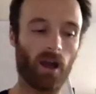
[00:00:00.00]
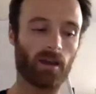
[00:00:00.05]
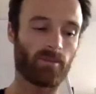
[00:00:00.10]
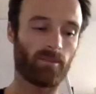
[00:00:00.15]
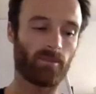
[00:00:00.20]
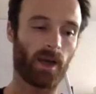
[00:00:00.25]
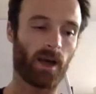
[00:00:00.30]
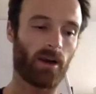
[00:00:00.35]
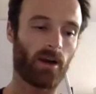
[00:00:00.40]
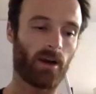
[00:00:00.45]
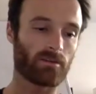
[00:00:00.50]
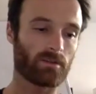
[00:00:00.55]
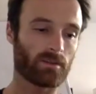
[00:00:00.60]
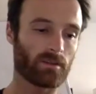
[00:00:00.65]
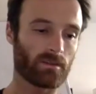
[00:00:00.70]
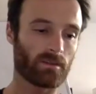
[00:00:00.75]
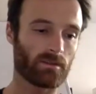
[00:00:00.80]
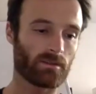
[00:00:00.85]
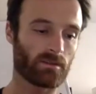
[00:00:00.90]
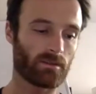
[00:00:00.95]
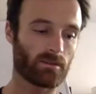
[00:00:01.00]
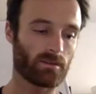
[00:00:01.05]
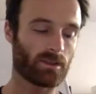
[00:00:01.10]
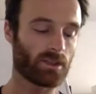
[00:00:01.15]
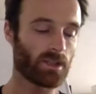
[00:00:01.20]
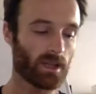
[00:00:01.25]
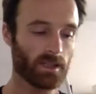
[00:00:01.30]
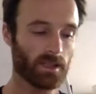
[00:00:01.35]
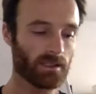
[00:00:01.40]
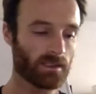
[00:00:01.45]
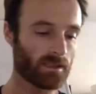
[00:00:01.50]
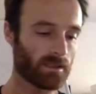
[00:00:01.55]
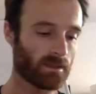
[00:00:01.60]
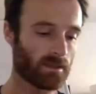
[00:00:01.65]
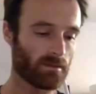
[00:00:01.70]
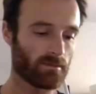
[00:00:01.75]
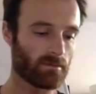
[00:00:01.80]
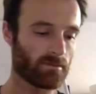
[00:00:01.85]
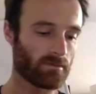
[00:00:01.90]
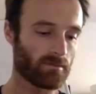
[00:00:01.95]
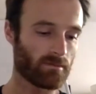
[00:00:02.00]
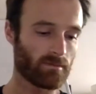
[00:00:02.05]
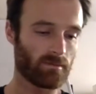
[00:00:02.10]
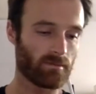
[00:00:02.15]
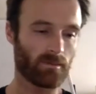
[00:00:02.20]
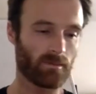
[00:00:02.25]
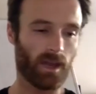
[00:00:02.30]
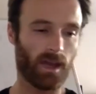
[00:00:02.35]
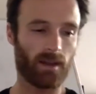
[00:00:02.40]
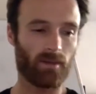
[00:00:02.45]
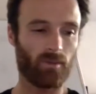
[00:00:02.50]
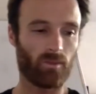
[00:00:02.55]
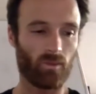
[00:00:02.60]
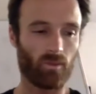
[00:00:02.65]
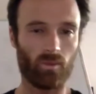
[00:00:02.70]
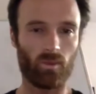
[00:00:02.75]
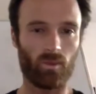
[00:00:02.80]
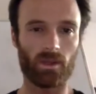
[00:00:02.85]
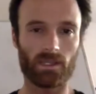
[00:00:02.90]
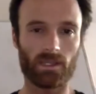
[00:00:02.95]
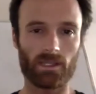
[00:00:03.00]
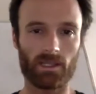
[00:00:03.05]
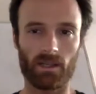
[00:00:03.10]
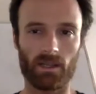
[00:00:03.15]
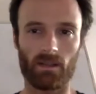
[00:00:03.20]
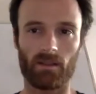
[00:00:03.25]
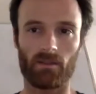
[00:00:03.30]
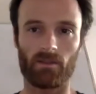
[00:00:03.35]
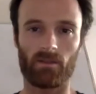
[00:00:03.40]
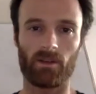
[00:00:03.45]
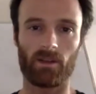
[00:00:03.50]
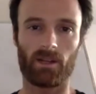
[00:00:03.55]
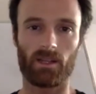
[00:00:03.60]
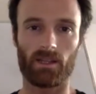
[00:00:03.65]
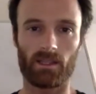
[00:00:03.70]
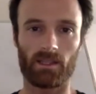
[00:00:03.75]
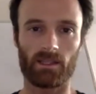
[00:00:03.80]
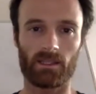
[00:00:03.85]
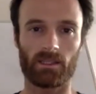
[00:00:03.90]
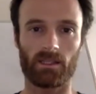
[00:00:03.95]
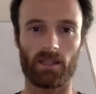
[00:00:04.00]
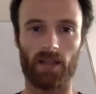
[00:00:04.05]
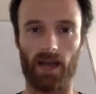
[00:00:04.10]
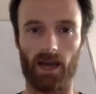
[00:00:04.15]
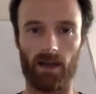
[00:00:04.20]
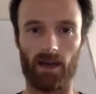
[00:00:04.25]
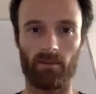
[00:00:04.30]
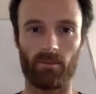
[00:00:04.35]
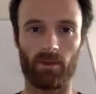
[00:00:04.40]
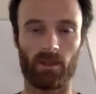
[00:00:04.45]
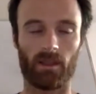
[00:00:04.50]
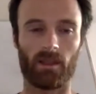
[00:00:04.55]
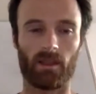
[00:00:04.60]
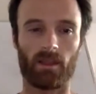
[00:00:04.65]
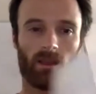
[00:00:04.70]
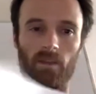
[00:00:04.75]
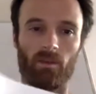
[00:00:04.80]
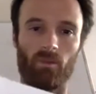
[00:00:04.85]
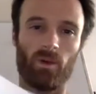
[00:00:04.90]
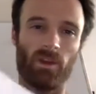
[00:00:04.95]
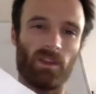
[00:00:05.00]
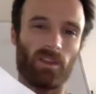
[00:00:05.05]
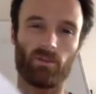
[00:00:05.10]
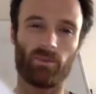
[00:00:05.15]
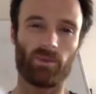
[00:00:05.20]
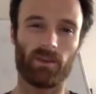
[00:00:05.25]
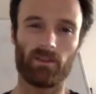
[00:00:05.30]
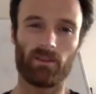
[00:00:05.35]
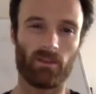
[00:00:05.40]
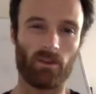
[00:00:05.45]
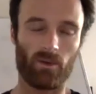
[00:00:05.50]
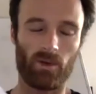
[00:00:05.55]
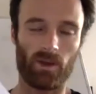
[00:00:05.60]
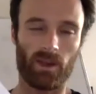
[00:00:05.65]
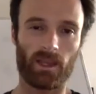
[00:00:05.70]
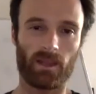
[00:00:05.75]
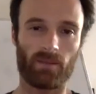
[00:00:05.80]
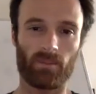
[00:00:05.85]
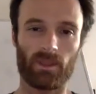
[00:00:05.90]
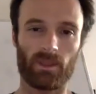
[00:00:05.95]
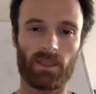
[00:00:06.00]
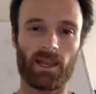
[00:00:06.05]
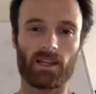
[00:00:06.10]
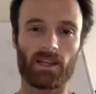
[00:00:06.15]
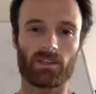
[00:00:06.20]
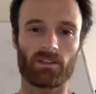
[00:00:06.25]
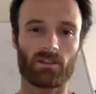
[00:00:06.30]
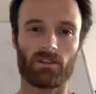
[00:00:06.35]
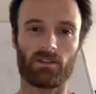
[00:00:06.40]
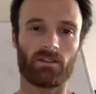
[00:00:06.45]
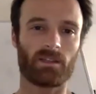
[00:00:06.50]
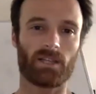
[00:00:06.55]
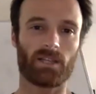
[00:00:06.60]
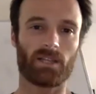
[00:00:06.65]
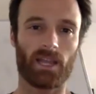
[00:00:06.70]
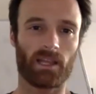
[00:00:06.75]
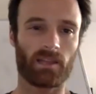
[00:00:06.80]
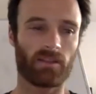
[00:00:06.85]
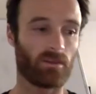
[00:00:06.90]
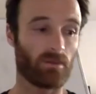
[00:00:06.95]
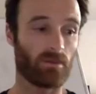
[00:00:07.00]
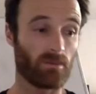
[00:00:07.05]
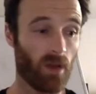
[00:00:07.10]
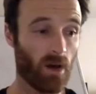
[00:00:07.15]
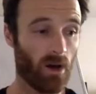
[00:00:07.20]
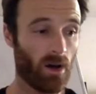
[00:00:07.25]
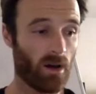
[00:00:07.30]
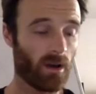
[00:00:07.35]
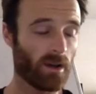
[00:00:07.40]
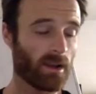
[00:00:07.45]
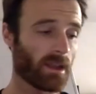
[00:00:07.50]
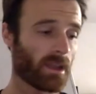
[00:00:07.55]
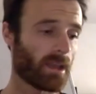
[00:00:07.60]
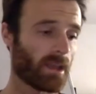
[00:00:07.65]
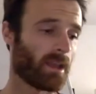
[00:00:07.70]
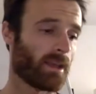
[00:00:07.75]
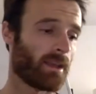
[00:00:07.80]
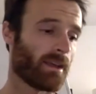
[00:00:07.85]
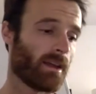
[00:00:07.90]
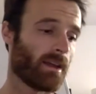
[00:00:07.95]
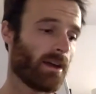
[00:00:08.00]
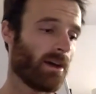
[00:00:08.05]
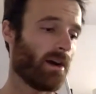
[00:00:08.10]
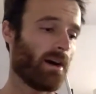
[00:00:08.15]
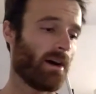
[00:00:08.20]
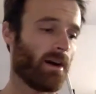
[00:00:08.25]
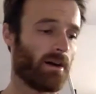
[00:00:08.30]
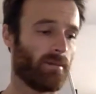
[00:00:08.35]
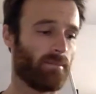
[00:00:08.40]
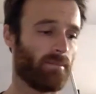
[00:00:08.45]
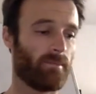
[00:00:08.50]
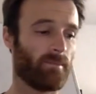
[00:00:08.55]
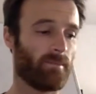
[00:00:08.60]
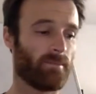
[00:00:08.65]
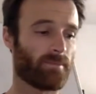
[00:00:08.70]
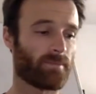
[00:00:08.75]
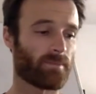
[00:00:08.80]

about just kind of what's included in this lab, what you'll be doing, but that shouldn't take too long. And